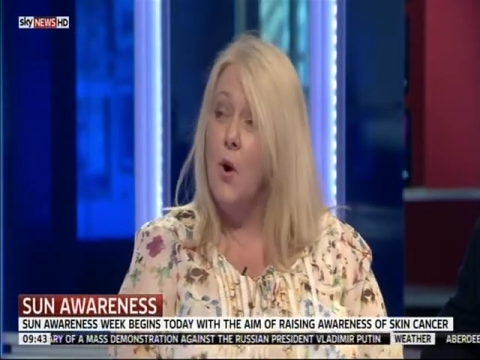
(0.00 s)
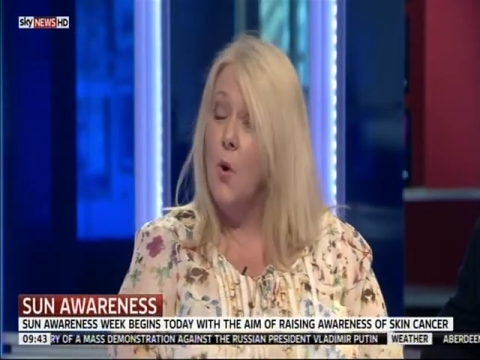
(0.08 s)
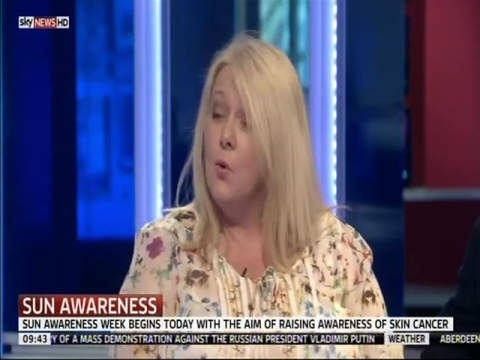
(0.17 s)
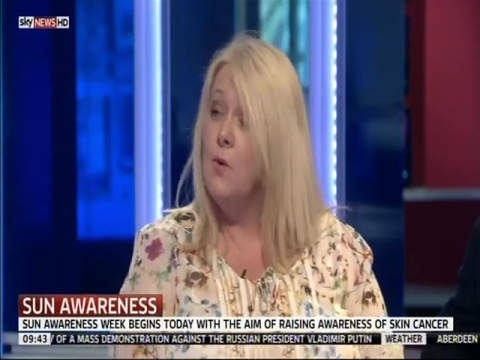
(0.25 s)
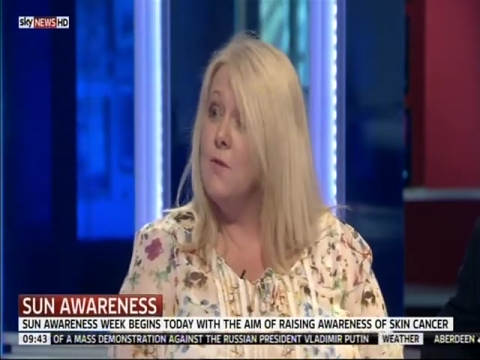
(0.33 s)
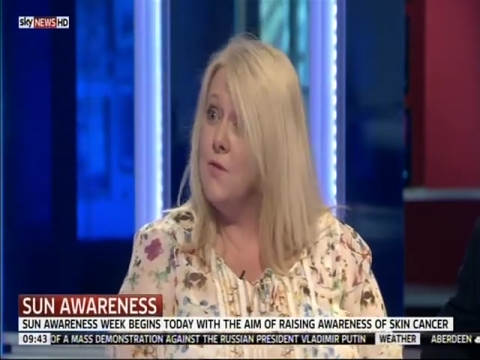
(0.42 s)

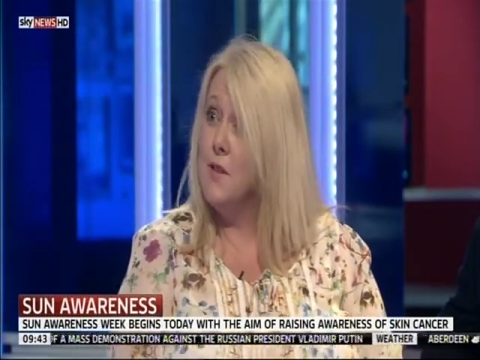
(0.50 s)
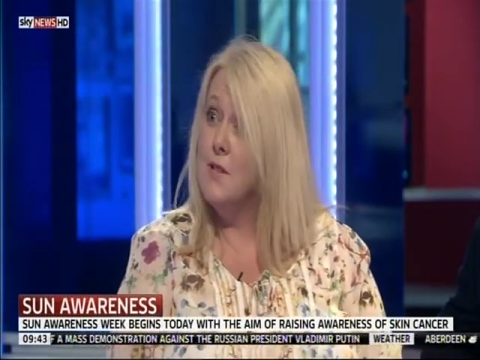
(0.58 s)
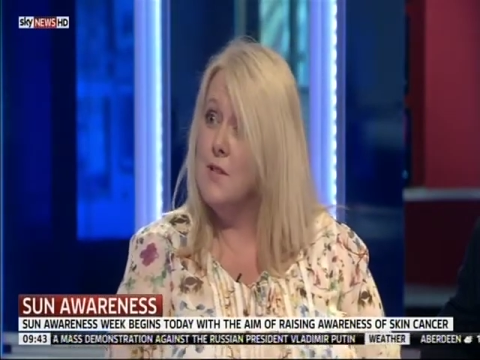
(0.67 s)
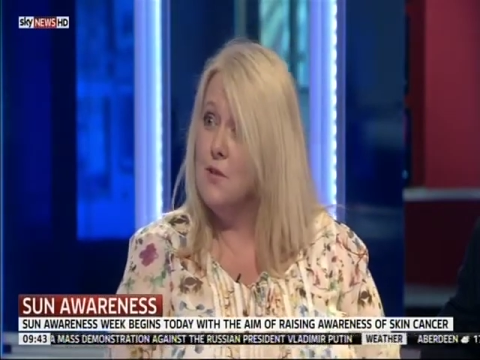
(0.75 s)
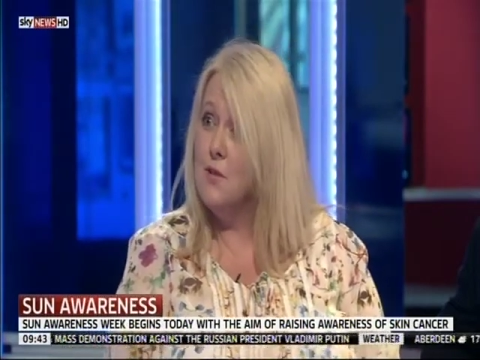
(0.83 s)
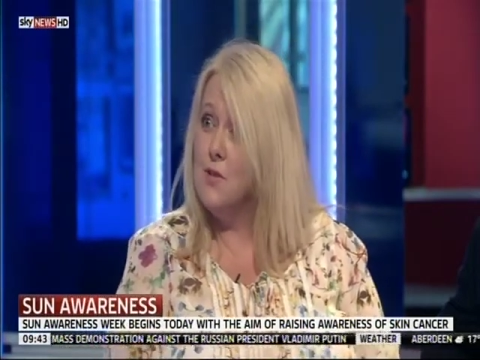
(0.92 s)
all of the
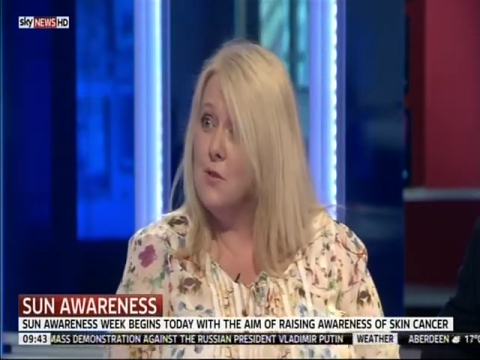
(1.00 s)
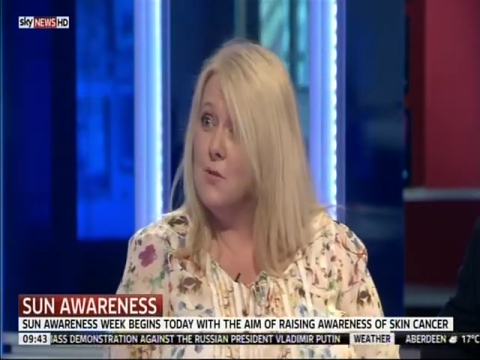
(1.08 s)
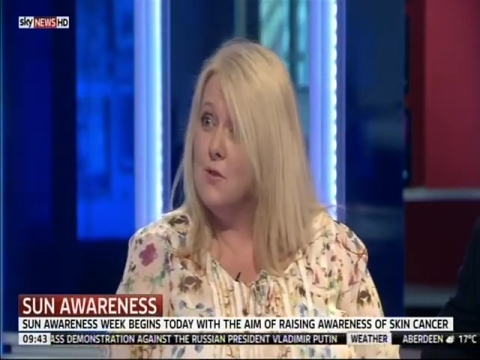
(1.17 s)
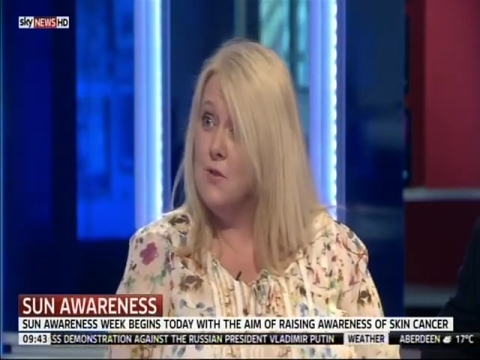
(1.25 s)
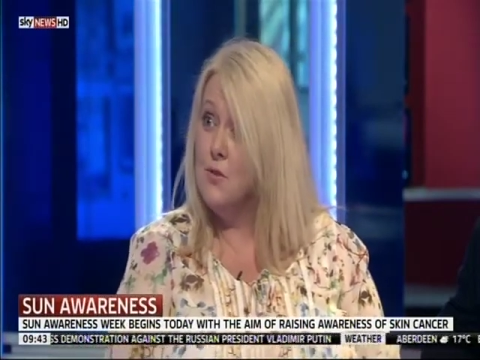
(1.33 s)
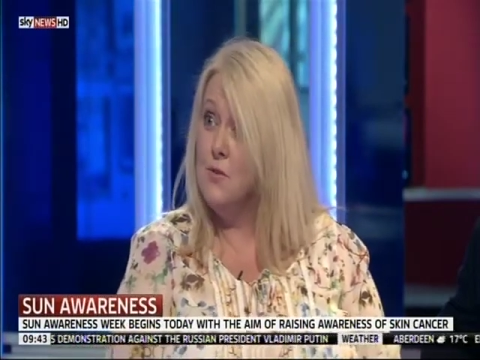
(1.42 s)
things that you're told
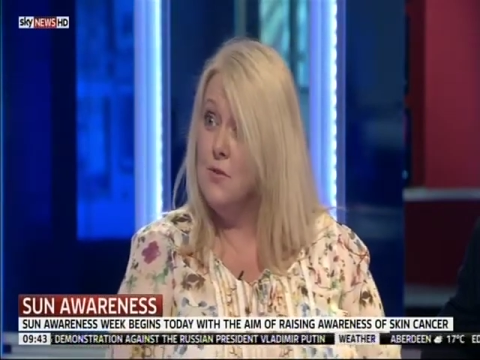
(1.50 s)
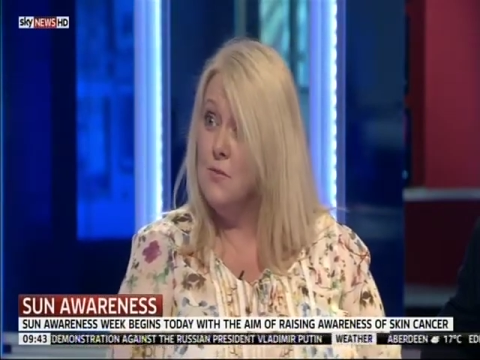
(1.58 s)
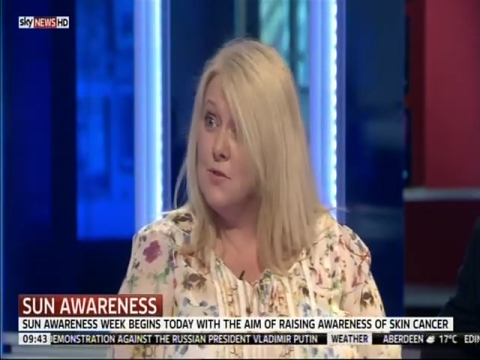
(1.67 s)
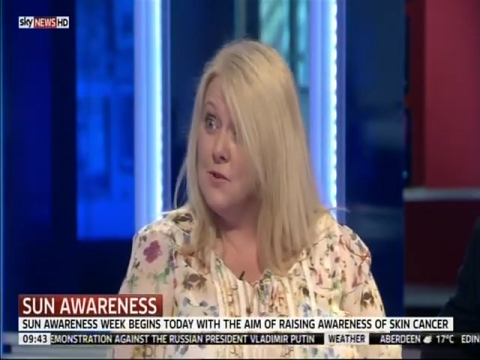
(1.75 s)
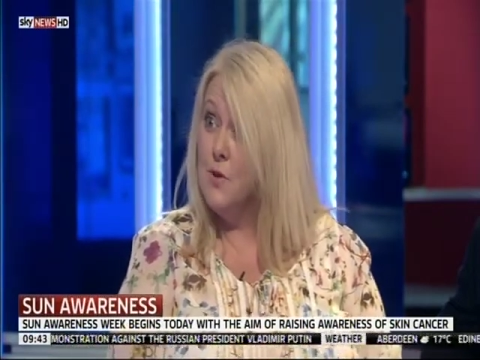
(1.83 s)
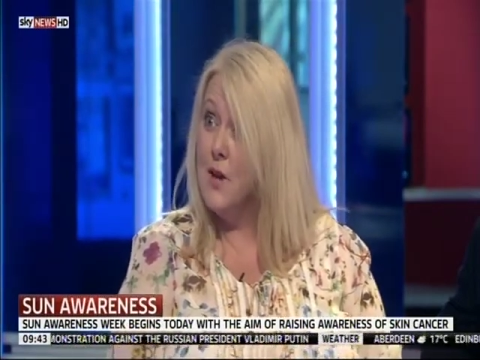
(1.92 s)
to
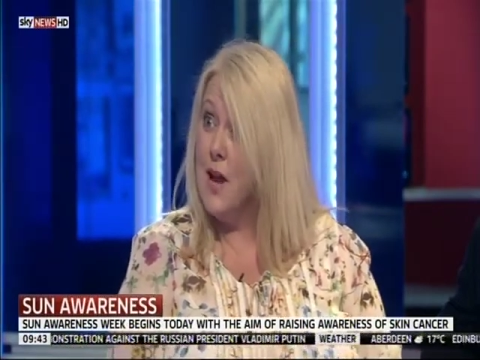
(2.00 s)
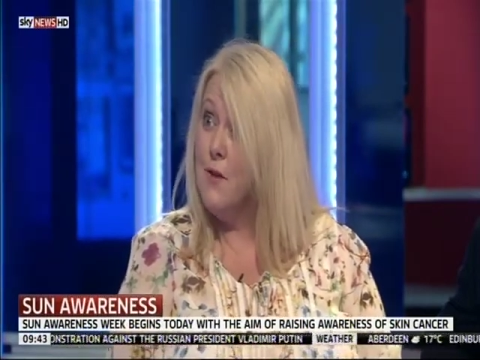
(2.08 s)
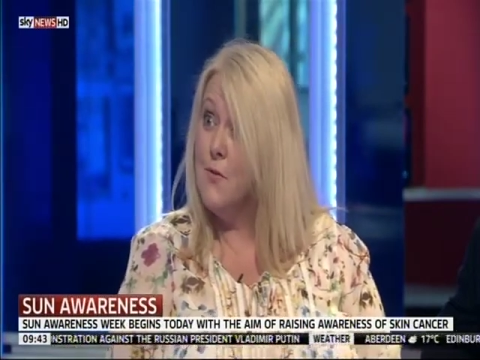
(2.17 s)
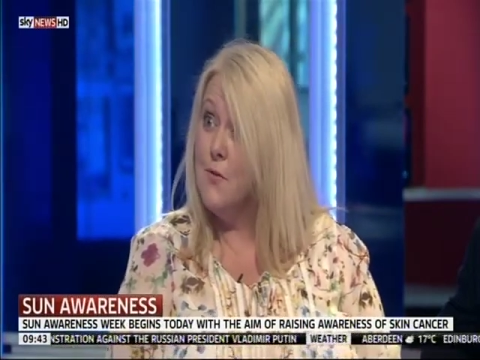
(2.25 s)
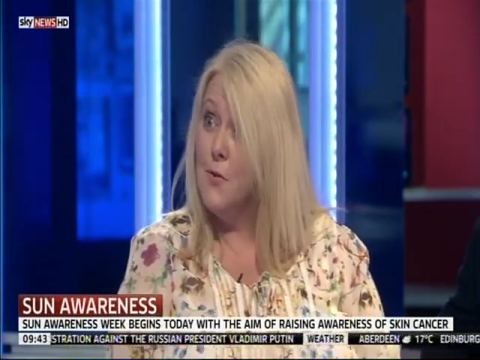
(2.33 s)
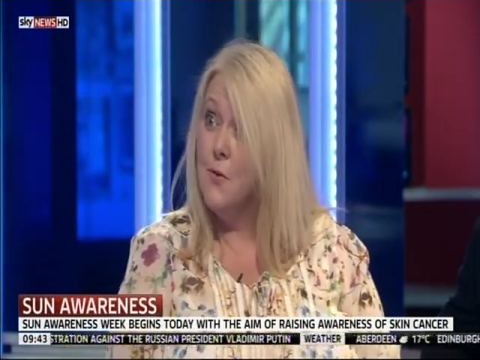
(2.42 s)
look
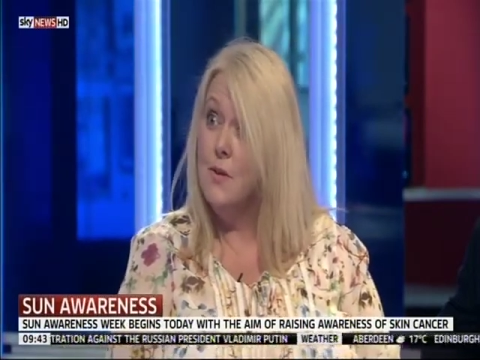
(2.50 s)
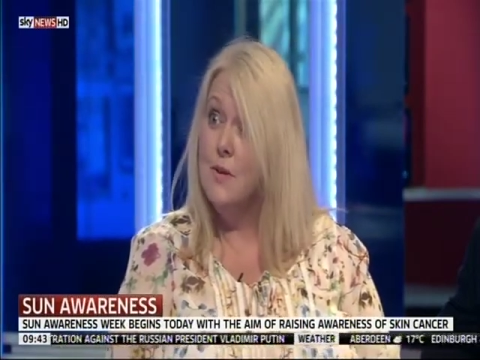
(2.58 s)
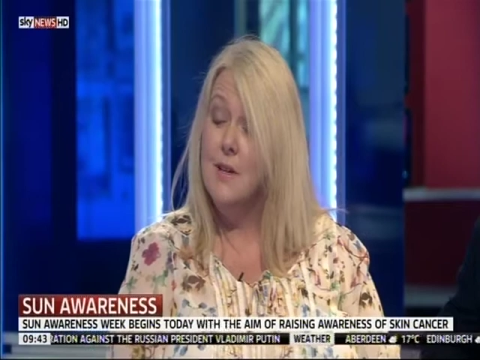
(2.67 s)
out for.